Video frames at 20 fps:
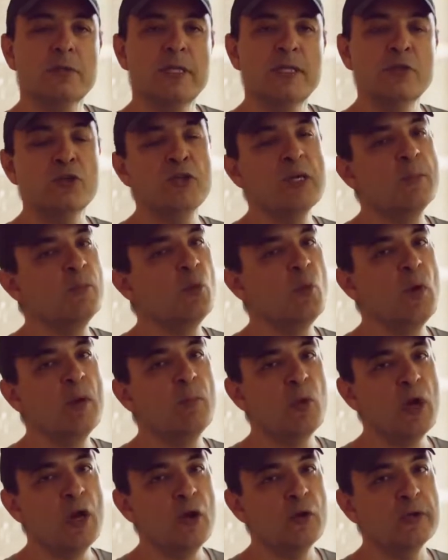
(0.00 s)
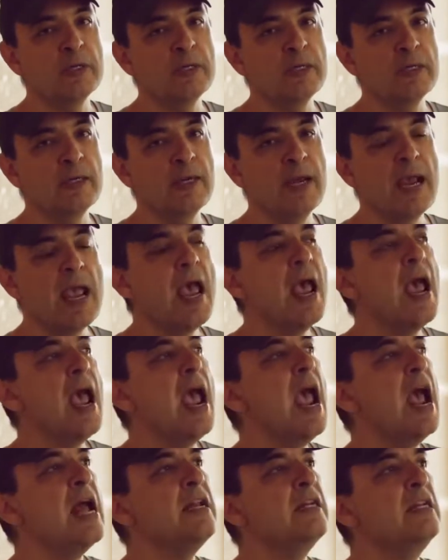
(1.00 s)
That's your number one priority.
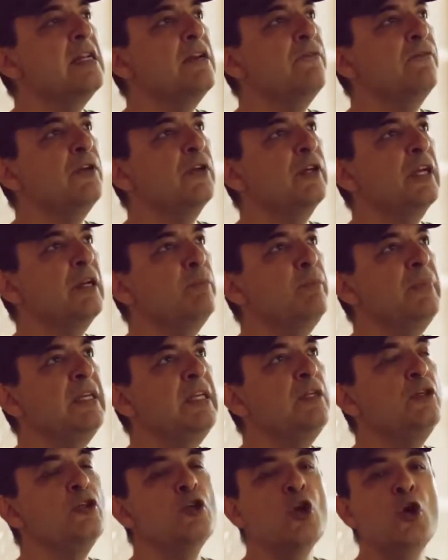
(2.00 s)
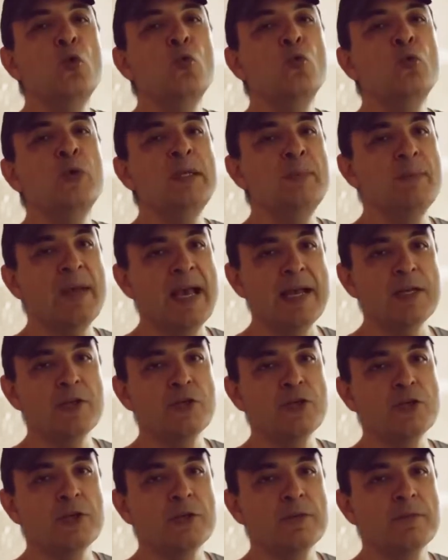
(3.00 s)
And if there can be no
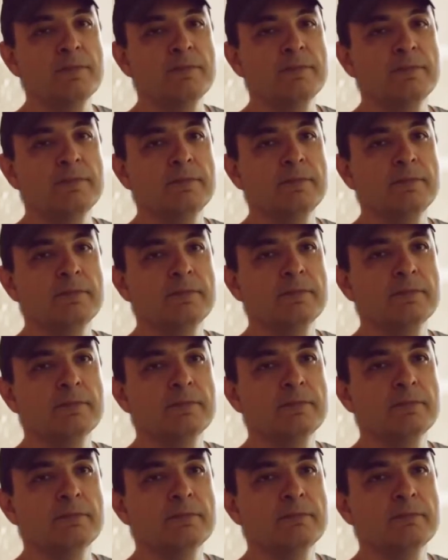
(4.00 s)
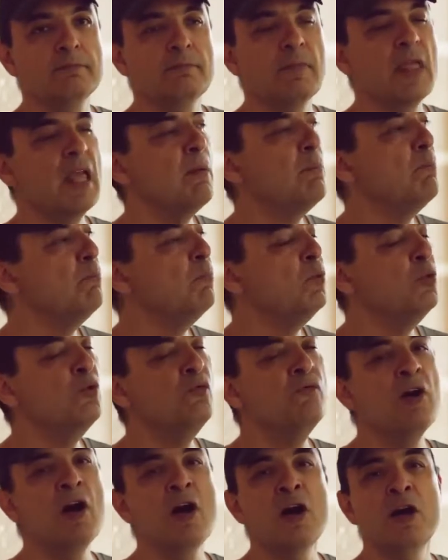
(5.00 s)
rematch,
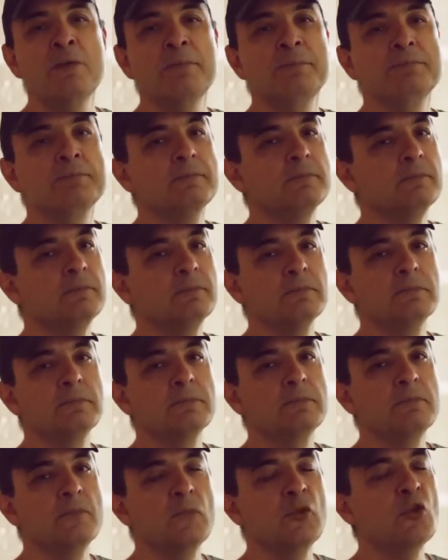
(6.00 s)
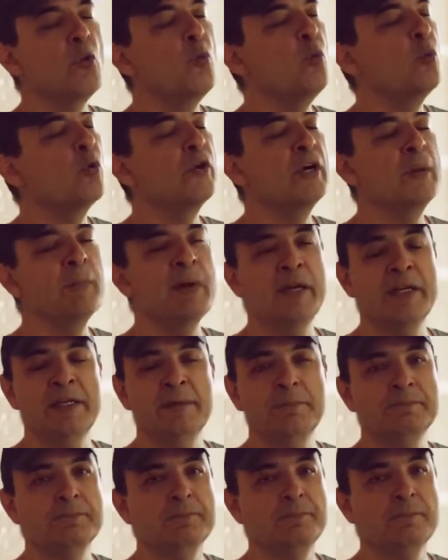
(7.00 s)
move on. Don't worry about
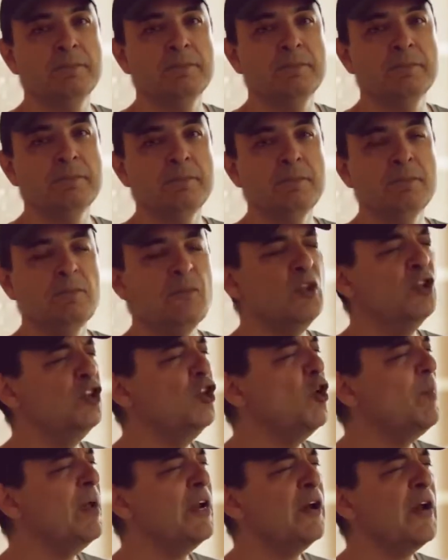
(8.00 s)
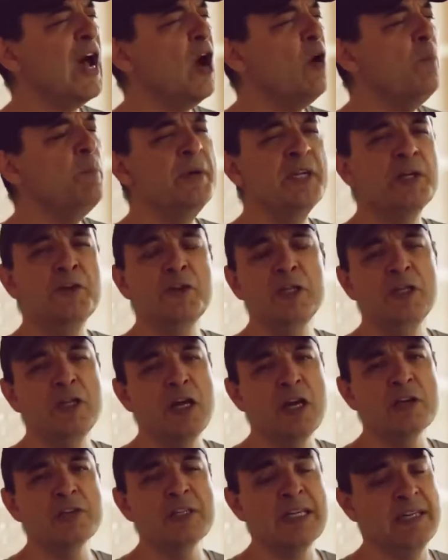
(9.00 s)
it. No matter how bitter the
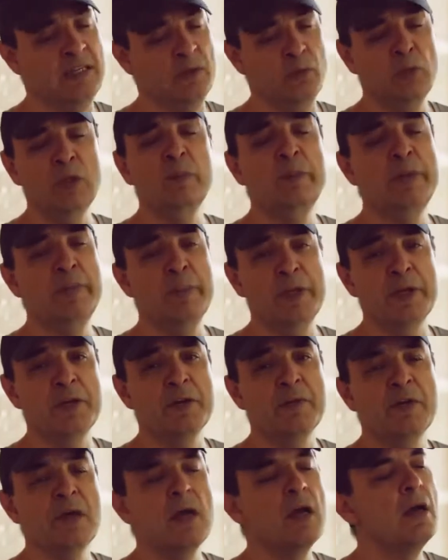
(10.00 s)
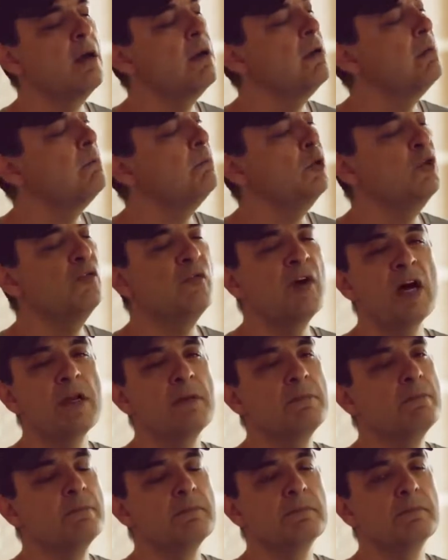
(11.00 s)
loss, and it will be bitter, move on.